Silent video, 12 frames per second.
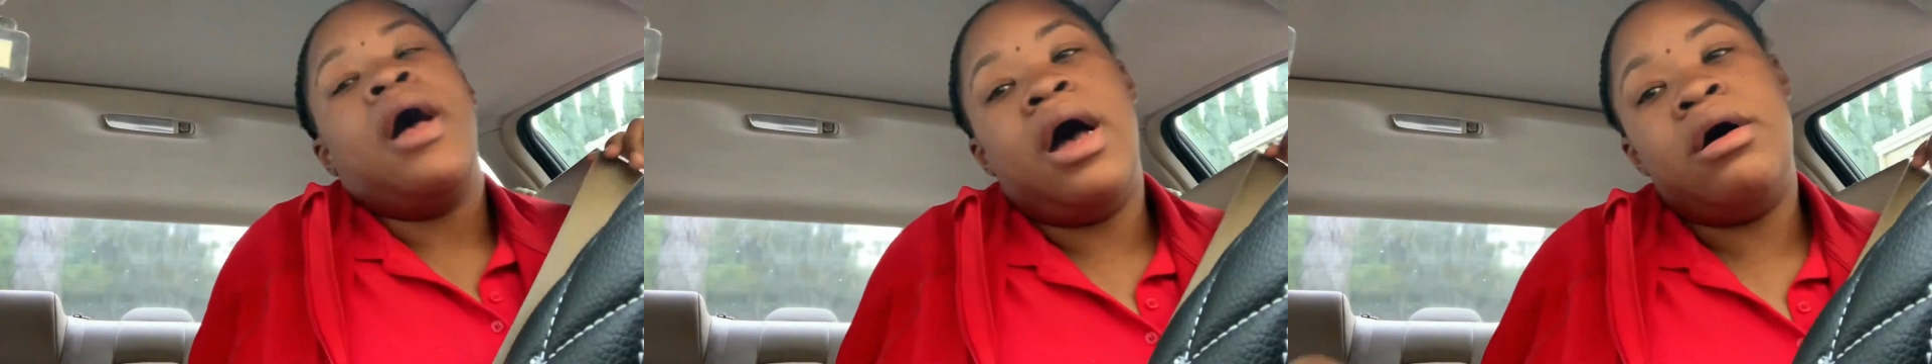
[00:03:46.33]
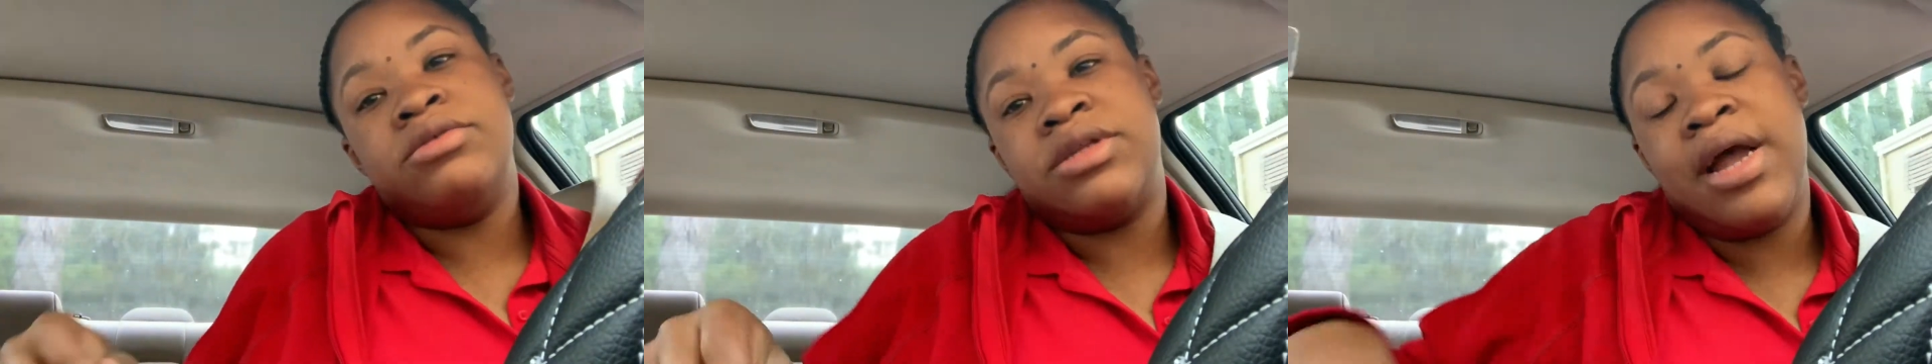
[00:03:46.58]

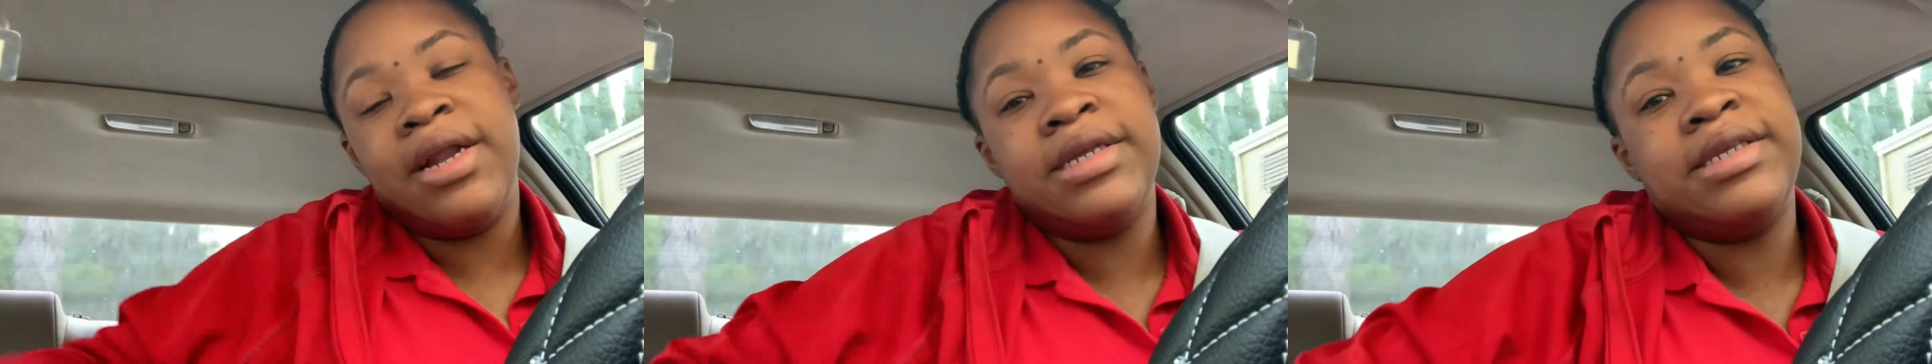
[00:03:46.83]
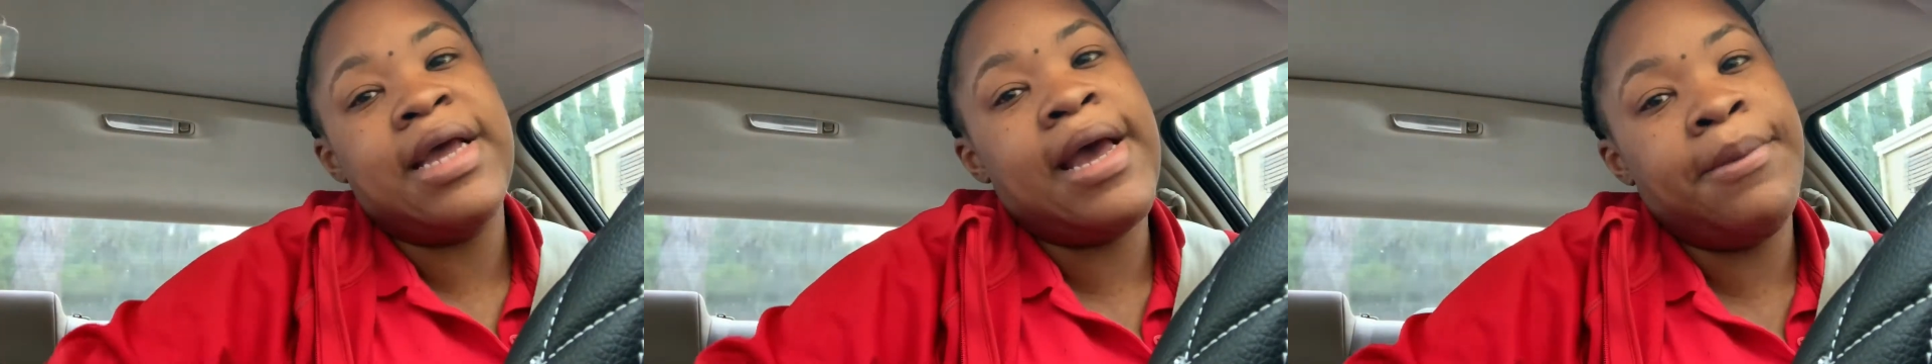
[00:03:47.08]
I was kind of
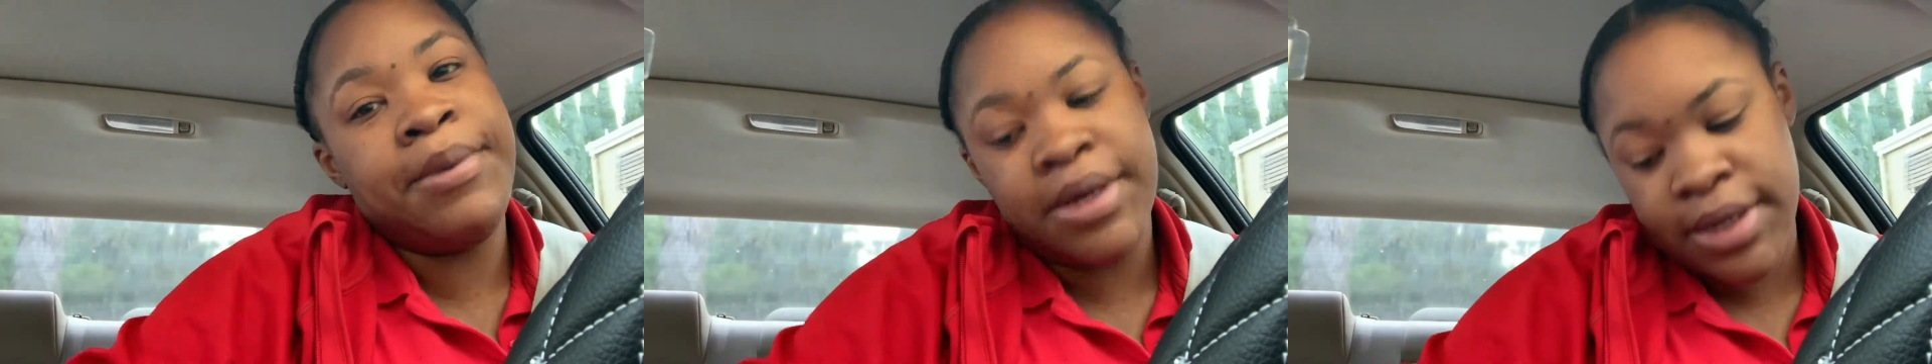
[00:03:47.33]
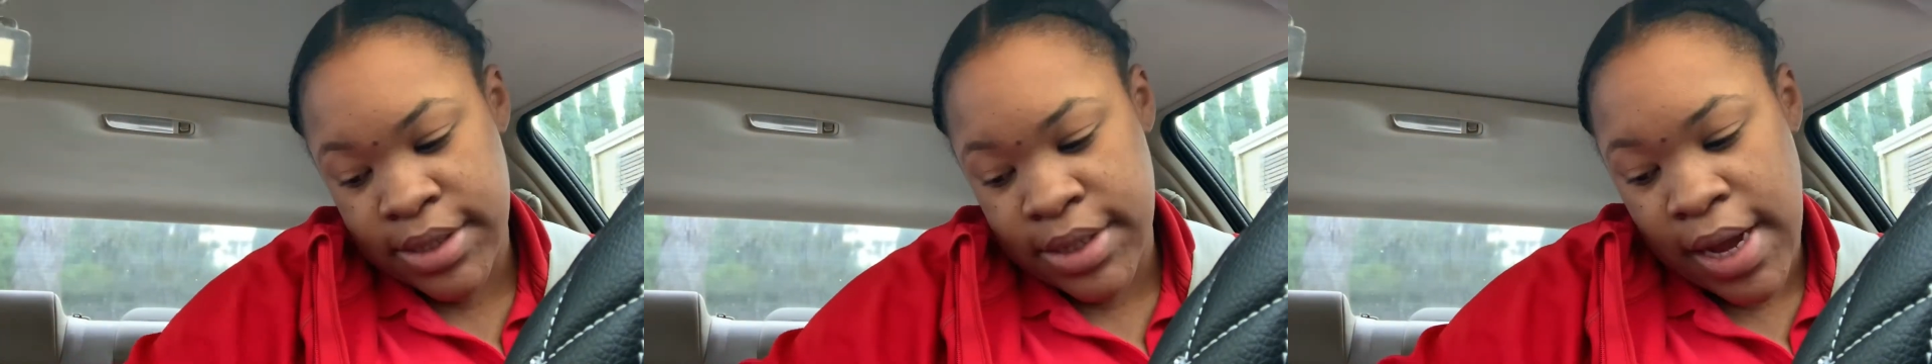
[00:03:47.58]
sad
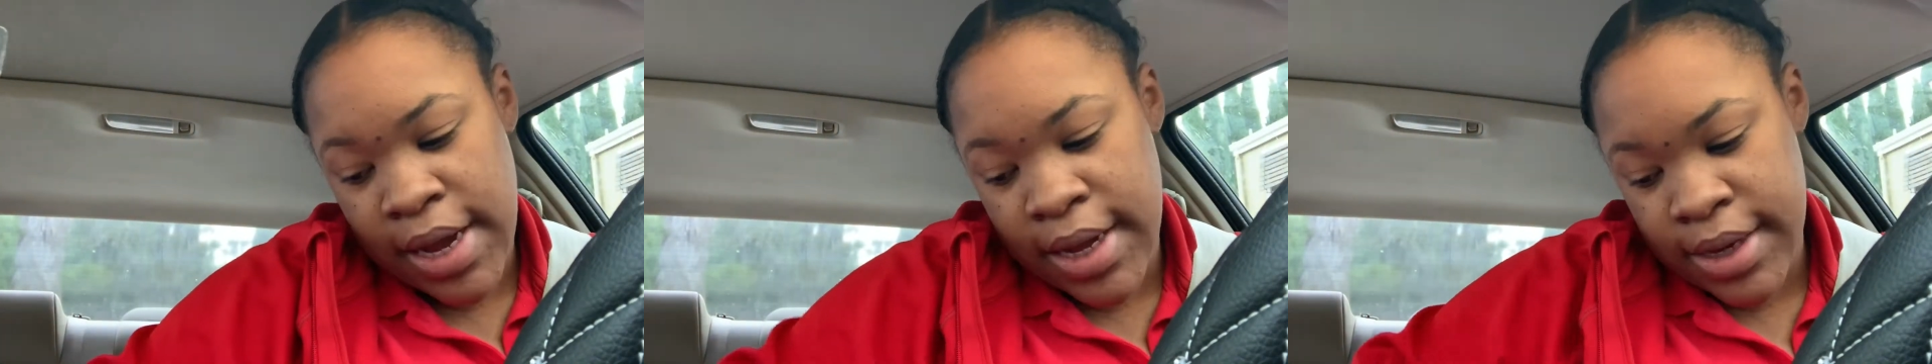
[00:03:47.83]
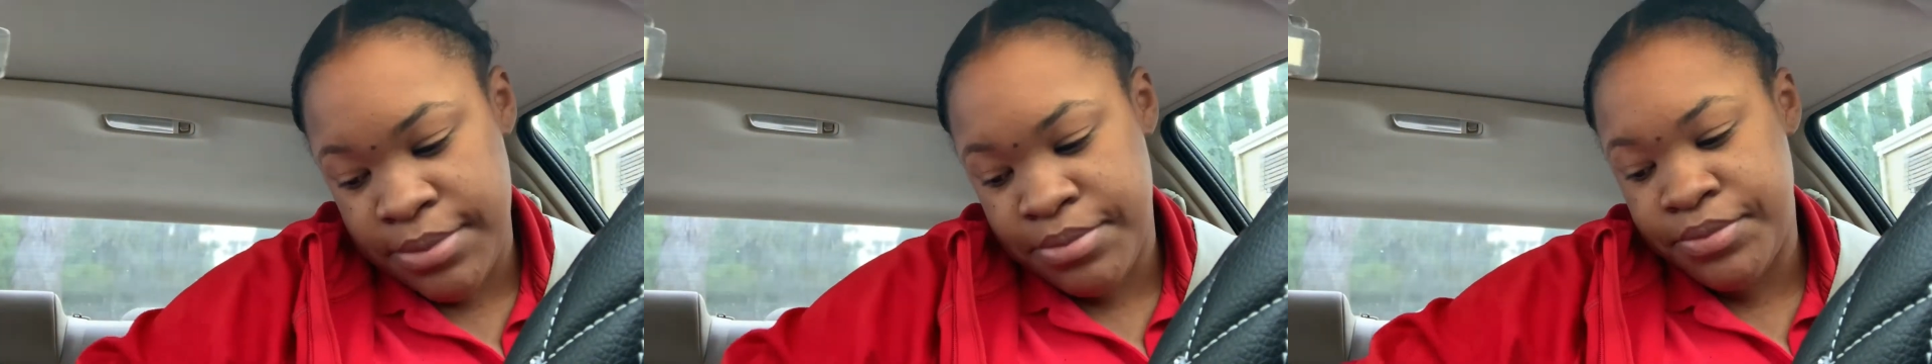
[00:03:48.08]
because I
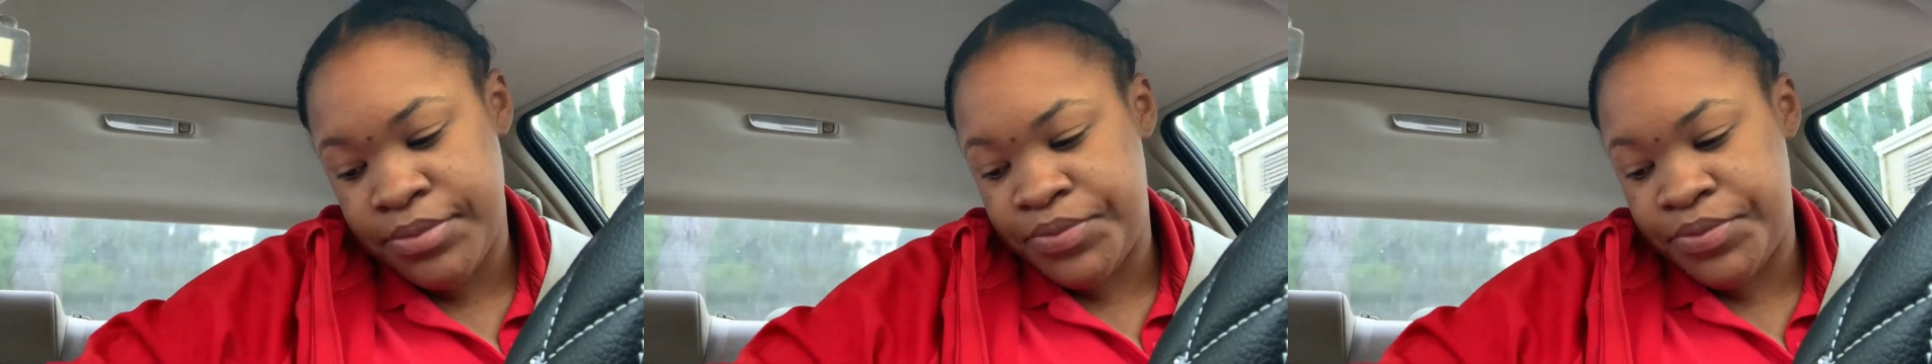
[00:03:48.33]
had